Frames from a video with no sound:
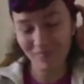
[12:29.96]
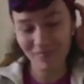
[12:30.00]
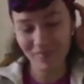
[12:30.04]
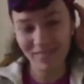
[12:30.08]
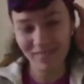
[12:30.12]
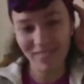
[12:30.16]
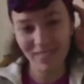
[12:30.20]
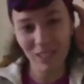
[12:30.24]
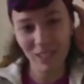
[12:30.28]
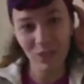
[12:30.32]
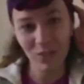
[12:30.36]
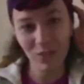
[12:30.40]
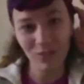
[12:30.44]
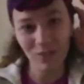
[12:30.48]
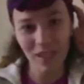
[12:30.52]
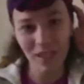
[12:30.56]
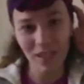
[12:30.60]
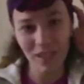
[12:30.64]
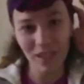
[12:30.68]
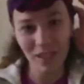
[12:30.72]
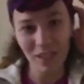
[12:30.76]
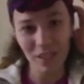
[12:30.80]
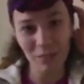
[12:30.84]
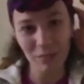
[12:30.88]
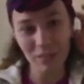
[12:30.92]
No
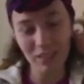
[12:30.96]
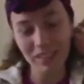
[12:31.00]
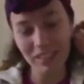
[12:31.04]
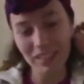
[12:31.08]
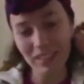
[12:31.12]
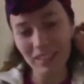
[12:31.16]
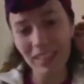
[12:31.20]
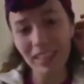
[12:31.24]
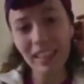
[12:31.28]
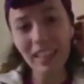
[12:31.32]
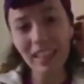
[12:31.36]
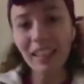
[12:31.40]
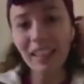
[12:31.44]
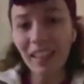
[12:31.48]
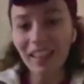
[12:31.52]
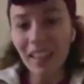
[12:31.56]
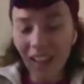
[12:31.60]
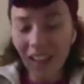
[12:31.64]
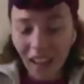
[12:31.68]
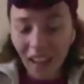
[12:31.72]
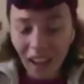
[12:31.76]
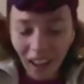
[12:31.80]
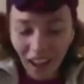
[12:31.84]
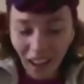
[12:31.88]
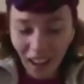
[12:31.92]
fires, please.
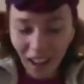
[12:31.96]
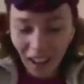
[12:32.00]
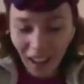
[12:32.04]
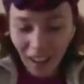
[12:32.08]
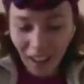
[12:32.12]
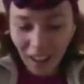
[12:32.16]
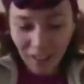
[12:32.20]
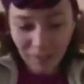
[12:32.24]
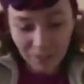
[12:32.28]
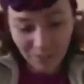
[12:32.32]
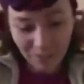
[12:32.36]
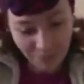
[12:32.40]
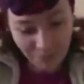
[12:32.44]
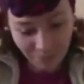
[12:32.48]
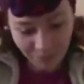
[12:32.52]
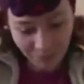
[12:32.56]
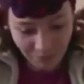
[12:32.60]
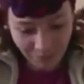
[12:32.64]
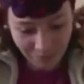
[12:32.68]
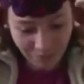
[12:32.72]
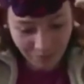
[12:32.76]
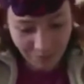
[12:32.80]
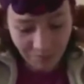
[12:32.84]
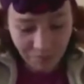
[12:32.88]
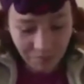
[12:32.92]
Um,
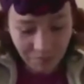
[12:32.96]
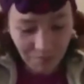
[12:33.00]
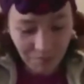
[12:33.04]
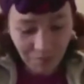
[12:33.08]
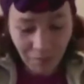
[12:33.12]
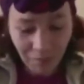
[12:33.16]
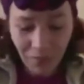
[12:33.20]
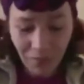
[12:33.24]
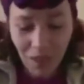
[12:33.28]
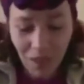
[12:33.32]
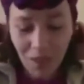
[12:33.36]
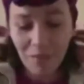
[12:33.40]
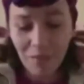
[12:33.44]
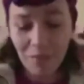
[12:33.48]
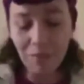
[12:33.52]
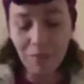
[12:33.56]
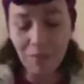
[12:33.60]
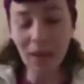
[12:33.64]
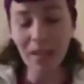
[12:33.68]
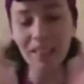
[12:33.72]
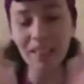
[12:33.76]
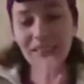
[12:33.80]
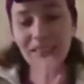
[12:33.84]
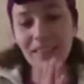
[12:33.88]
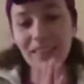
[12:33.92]

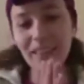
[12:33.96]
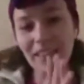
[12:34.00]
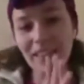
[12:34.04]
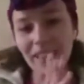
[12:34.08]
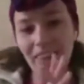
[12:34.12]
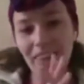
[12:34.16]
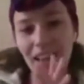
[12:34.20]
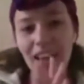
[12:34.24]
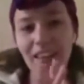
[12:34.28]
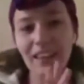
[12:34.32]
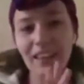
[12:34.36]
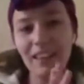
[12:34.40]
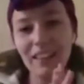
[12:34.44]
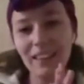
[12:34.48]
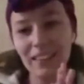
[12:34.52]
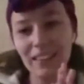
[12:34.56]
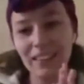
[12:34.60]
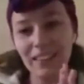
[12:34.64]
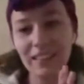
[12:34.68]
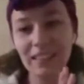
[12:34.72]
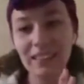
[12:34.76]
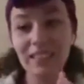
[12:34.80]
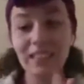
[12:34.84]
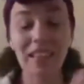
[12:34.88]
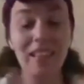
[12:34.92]
but that
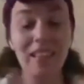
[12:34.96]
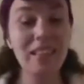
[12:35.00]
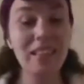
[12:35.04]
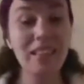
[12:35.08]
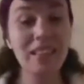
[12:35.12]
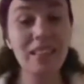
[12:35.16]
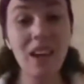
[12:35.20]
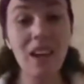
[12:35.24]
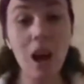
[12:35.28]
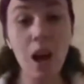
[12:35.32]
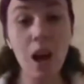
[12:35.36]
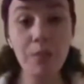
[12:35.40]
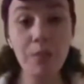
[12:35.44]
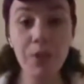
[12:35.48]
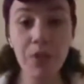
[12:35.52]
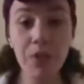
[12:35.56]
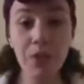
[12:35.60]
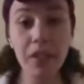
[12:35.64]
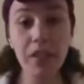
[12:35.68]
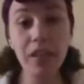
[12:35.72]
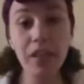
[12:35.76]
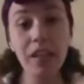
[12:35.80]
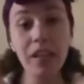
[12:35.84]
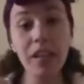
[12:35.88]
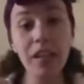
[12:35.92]
is an
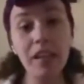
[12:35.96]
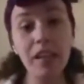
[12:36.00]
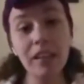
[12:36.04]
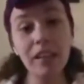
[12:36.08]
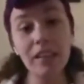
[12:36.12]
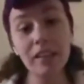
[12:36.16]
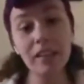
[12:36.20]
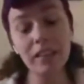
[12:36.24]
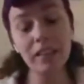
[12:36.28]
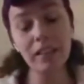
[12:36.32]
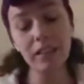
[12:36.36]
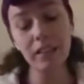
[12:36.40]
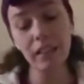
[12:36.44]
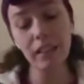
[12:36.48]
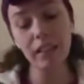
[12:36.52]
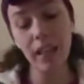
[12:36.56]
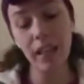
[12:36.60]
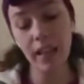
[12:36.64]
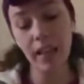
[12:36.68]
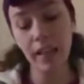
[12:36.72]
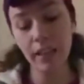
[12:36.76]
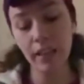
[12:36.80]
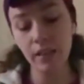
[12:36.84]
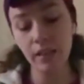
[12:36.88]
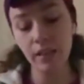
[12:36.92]
option and
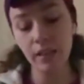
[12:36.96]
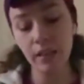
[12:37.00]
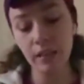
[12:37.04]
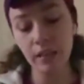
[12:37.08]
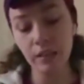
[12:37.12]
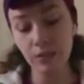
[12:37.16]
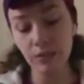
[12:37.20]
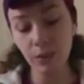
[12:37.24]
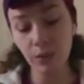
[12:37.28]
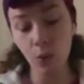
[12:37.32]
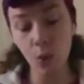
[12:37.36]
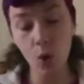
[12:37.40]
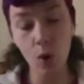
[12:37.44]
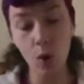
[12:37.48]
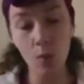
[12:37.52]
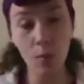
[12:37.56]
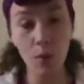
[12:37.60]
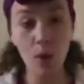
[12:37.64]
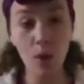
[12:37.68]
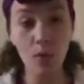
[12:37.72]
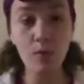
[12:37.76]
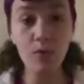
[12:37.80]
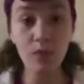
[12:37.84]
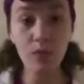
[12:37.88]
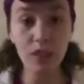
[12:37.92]
a form
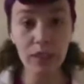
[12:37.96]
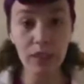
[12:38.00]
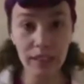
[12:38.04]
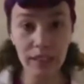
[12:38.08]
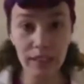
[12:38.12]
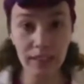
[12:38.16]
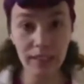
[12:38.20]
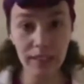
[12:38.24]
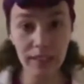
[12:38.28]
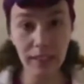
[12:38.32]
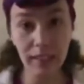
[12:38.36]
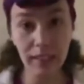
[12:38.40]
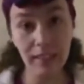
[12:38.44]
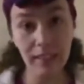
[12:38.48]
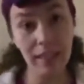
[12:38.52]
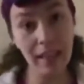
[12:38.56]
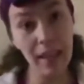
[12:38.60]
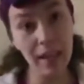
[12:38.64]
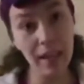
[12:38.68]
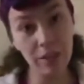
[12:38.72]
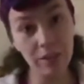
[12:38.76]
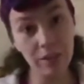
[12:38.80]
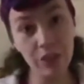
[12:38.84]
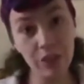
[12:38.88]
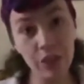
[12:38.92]
of releasing
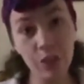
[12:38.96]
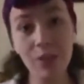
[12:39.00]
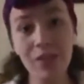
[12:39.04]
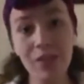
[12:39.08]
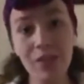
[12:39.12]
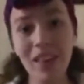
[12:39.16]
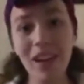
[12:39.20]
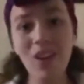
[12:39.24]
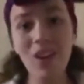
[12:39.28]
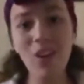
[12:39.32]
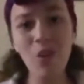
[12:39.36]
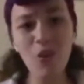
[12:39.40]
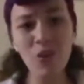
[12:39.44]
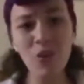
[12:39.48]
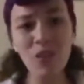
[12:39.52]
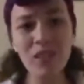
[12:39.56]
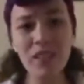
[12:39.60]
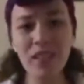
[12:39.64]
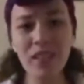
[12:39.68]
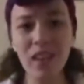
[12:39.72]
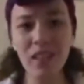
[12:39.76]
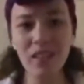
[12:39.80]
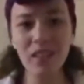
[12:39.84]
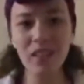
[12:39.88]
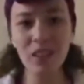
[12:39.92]
energy without
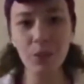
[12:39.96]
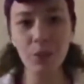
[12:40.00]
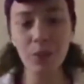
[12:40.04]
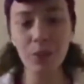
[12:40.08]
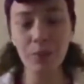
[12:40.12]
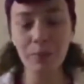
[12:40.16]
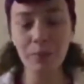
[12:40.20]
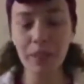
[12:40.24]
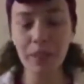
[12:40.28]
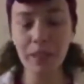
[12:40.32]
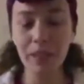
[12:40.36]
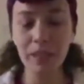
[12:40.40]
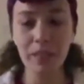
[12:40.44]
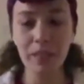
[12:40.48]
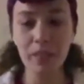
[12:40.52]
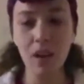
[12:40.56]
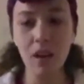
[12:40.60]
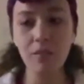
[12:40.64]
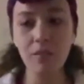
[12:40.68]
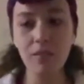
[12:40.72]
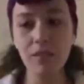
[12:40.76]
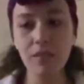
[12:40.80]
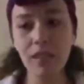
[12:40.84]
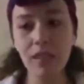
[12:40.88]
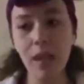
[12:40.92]
holding on to it, because
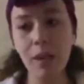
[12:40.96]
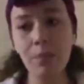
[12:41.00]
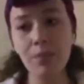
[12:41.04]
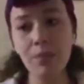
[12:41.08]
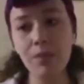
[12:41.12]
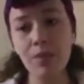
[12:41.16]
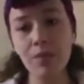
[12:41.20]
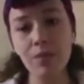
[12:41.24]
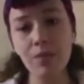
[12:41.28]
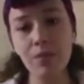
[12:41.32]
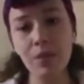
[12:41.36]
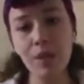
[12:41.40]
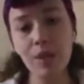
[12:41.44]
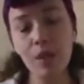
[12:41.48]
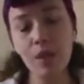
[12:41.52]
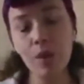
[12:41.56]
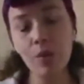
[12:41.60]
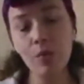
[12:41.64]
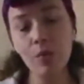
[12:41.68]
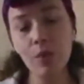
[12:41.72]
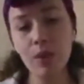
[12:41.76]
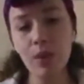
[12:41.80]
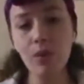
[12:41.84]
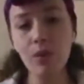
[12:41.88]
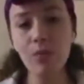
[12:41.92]
oftentimes if
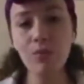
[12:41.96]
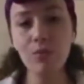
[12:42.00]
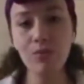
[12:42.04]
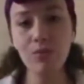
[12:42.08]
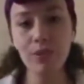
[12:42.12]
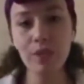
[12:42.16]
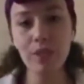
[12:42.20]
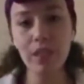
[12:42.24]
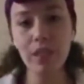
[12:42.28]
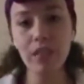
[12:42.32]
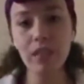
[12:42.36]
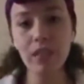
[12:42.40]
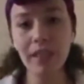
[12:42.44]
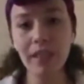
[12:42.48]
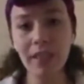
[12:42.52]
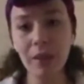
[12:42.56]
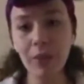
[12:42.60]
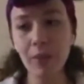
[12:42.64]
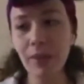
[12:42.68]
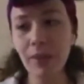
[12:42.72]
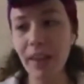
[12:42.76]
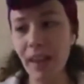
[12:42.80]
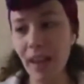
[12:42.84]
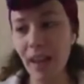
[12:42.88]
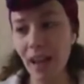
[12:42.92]
we don't feel like
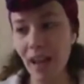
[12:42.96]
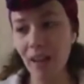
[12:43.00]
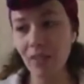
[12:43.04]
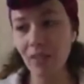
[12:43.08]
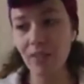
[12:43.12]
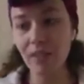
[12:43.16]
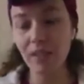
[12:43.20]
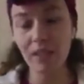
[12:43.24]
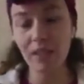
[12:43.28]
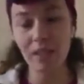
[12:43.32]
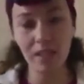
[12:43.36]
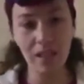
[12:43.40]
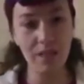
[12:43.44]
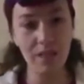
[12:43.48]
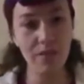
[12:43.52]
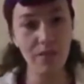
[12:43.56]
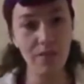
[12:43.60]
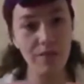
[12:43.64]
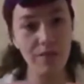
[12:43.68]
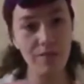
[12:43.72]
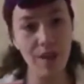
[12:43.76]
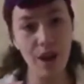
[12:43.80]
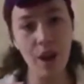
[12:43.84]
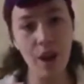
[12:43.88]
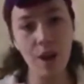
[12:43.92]
we have a safe
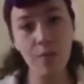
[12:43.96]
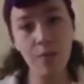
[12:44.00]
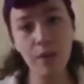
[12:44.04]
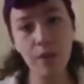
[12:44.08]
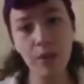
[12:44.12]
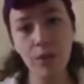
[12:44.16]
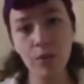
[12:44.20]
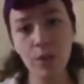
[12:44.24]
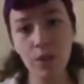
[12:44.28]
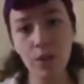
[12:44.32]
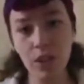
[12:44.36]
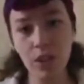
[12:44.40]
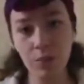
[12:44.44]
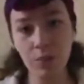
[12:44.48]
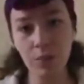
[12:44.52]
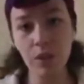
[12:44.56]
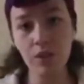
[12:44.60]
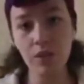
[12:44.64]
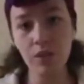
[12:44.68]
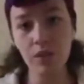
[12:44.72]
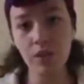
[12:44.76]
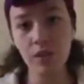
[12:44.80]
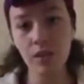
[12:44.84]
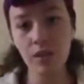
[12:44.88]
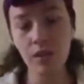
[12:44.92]
environment to
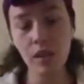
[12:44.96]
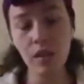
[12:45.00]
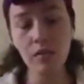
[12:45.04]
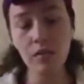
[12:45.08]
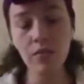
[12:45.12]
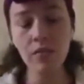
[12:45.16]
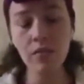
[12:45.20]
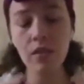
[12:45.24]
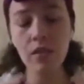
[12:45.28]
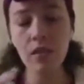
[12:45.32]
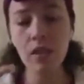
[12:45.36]
express ourselves,